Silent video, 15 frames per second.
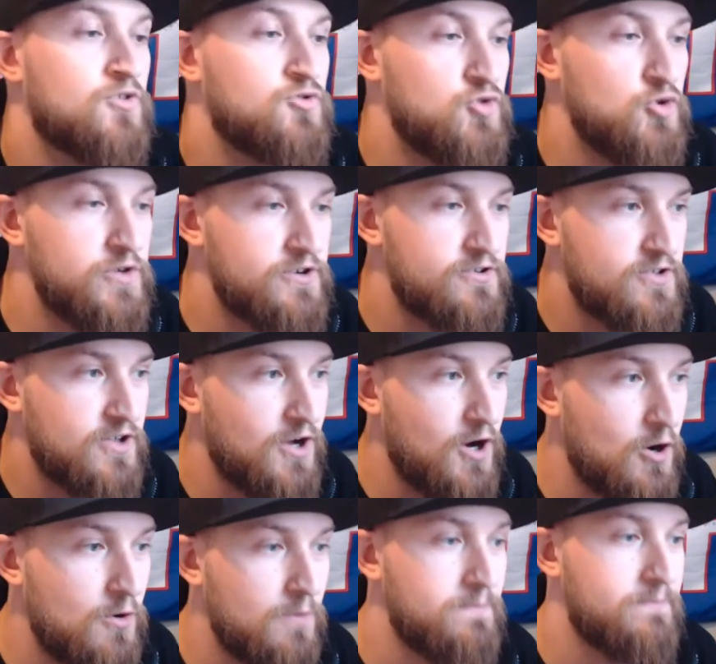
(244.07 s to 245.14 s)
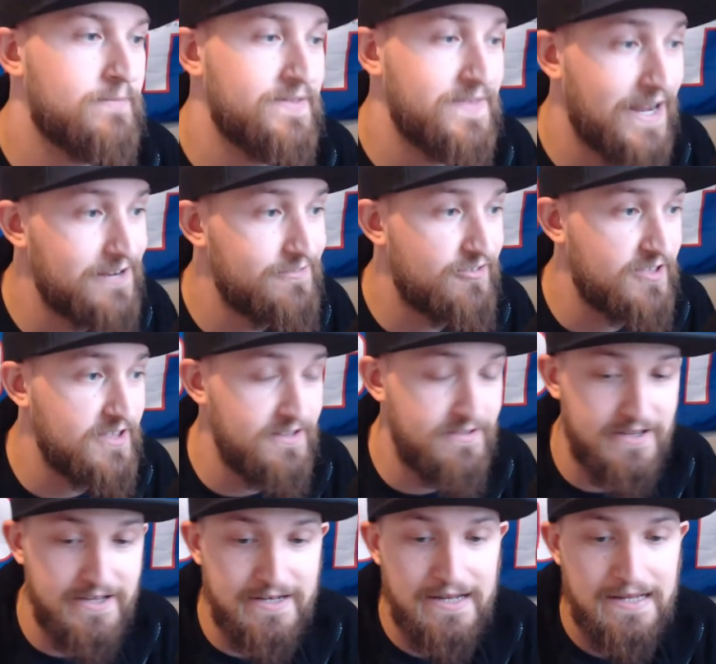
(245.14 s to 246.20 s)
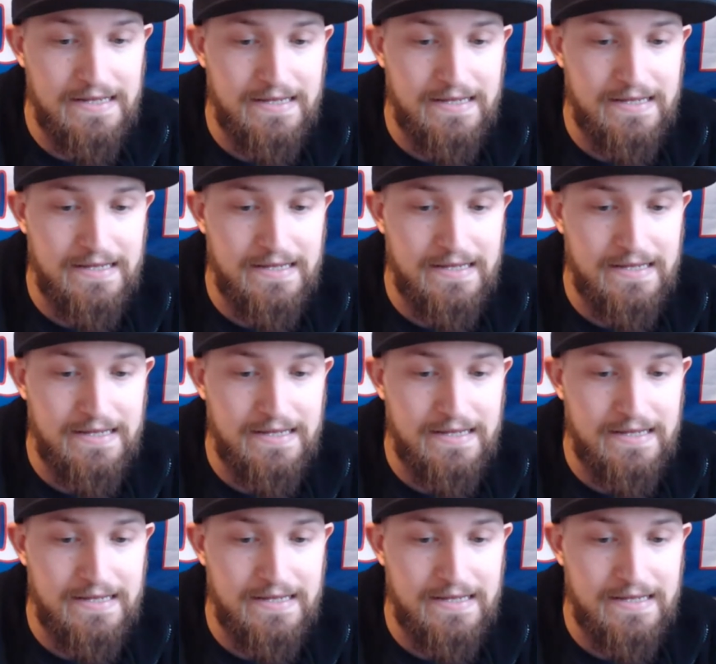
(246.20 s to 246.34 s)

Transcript: 2 years ago, at the end of the season,